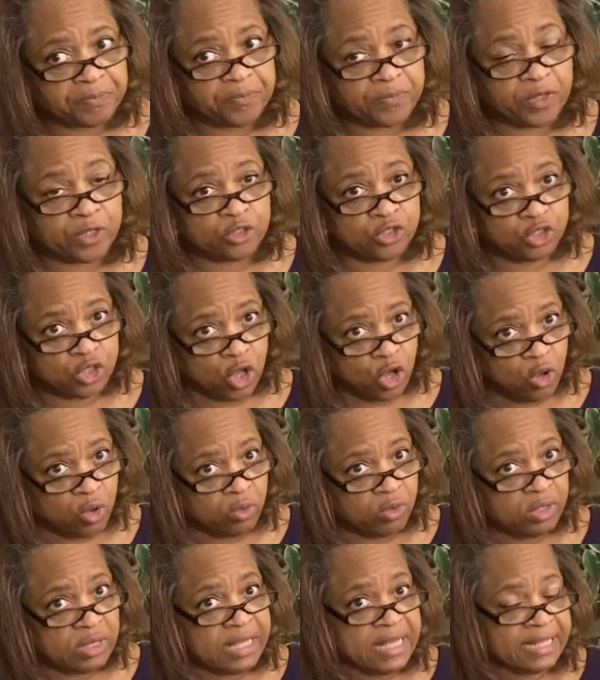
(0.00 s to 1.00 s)
So,
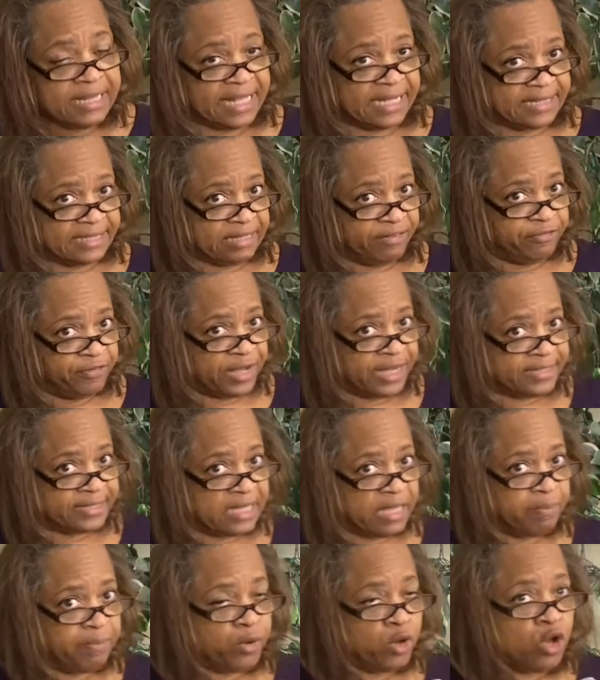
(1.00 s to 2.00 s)
Let's say, for
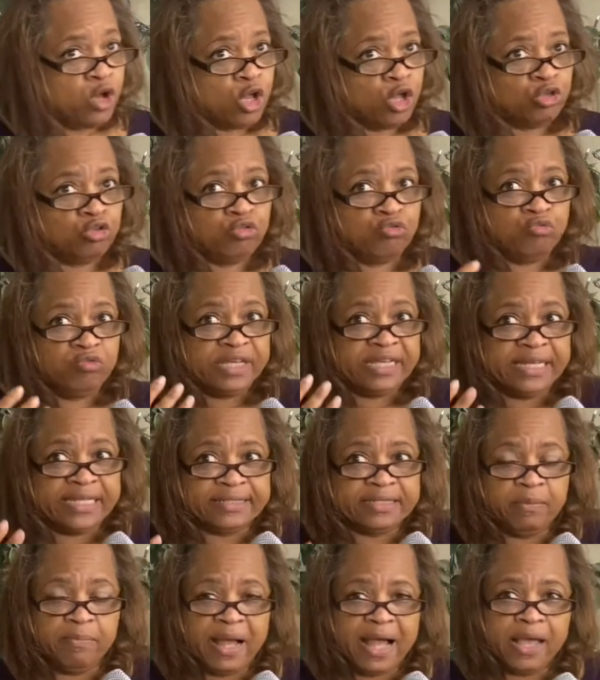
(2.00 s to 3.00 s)
example, you're reading
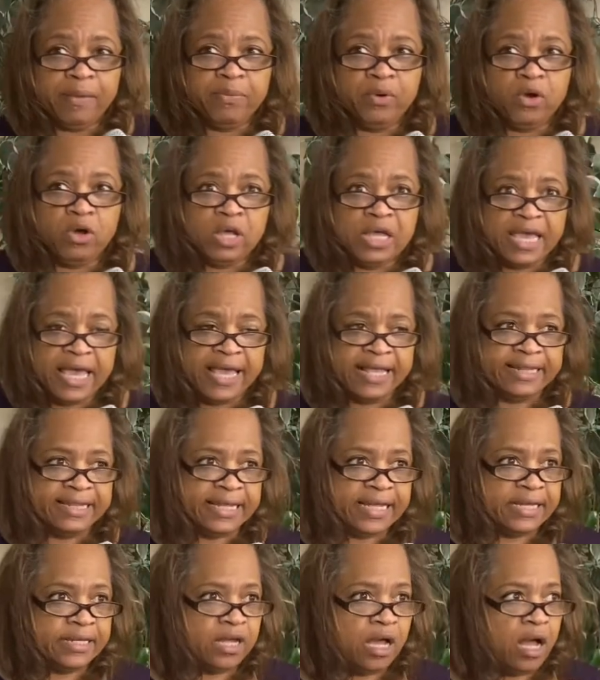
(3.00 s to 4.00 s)
the Bible and
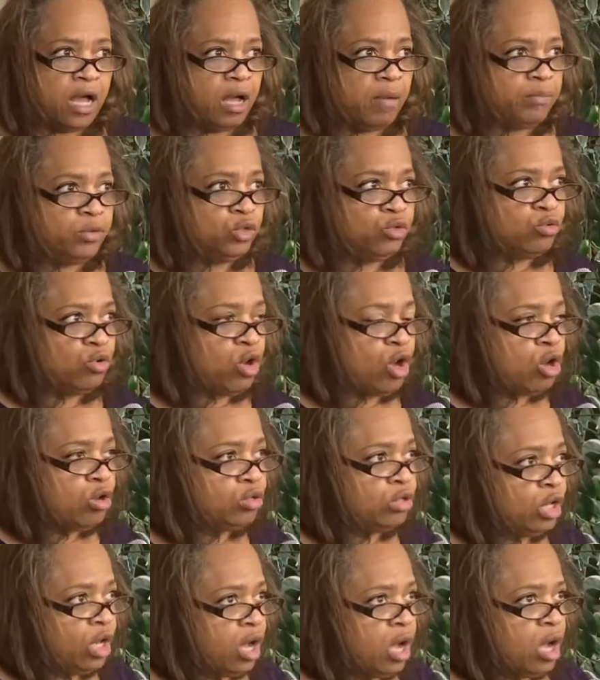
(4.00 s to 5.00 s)
then um, you go
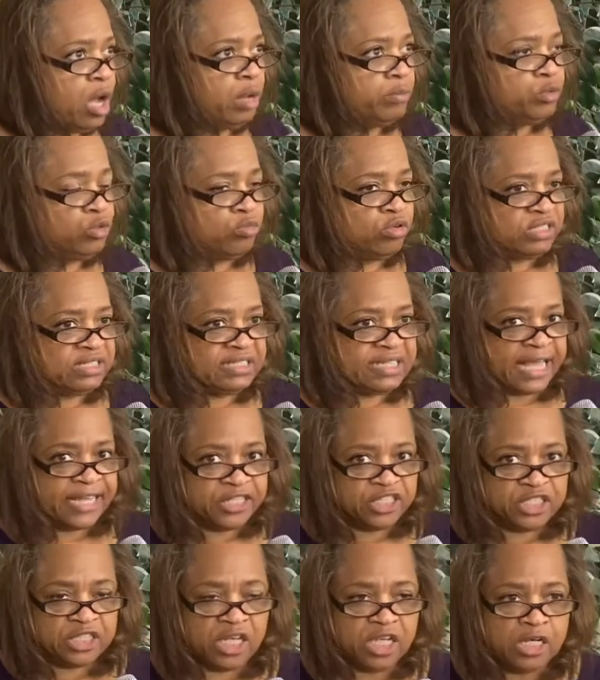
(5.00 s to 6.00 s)
uh, um, through a
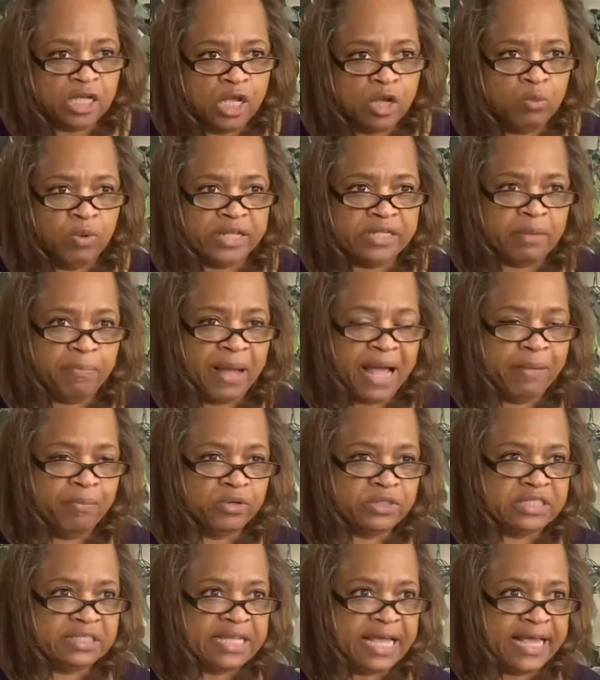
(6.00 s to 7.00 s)
section where the Bible
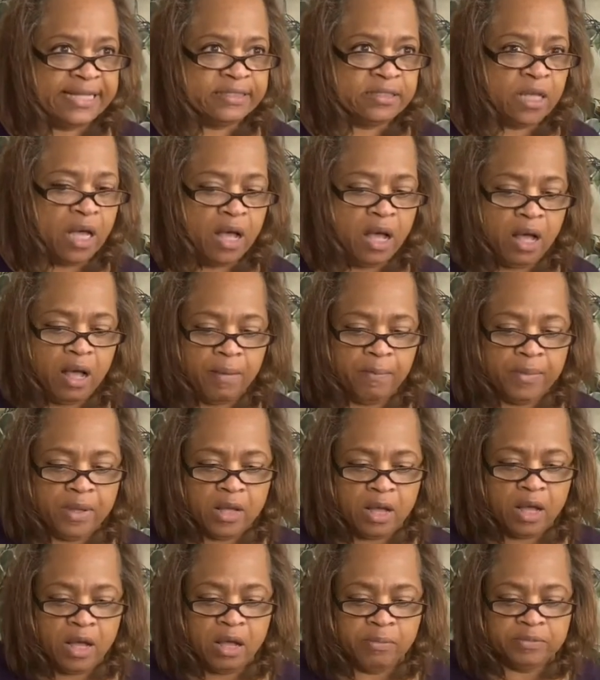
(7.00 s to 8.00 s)
says um,
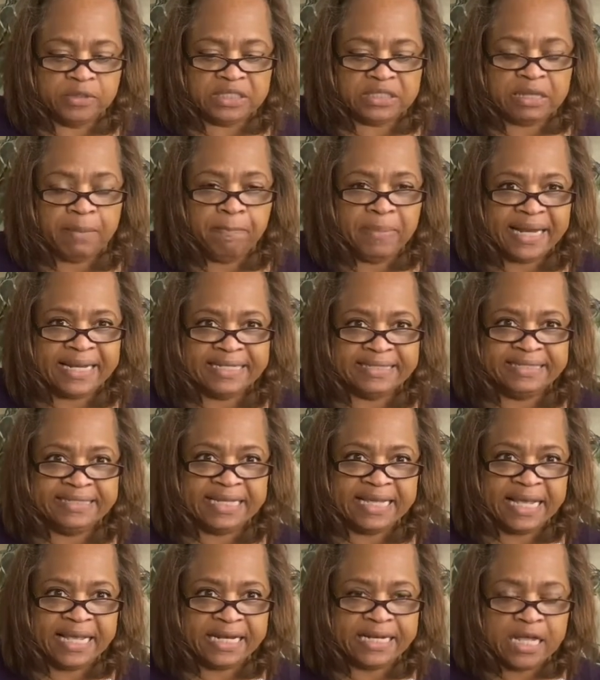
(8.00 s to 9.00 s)
um, somebody
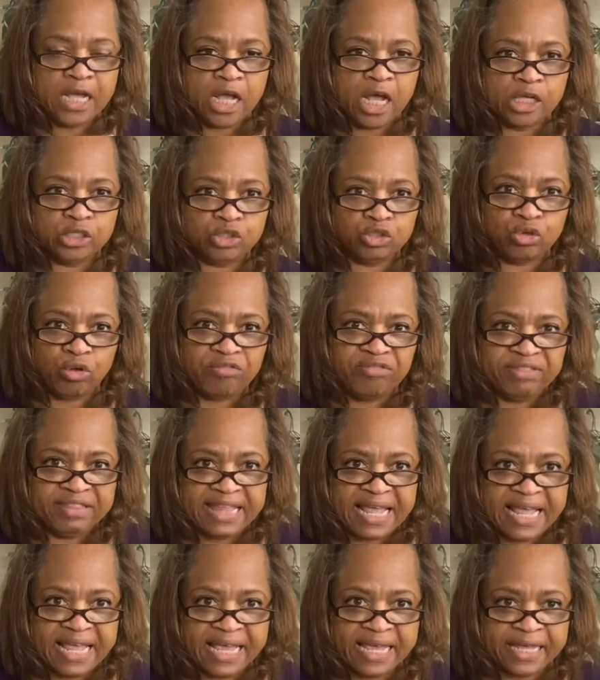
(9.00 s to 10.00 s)
did a certain
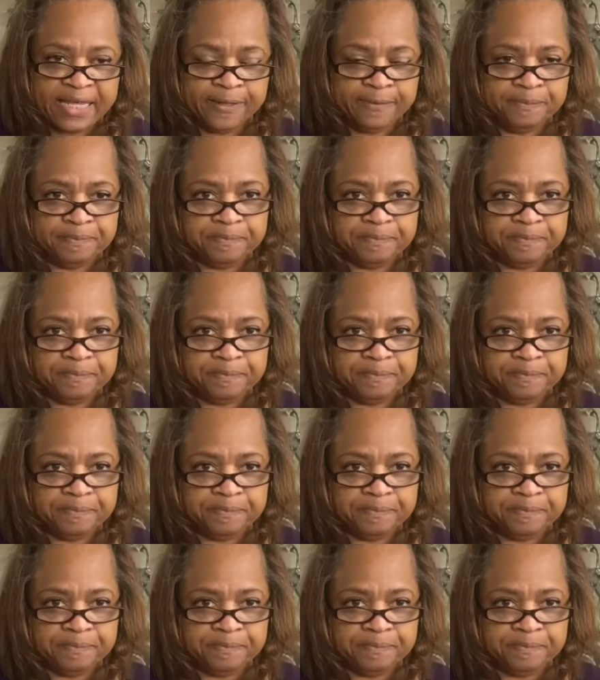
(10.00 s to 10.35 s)
thing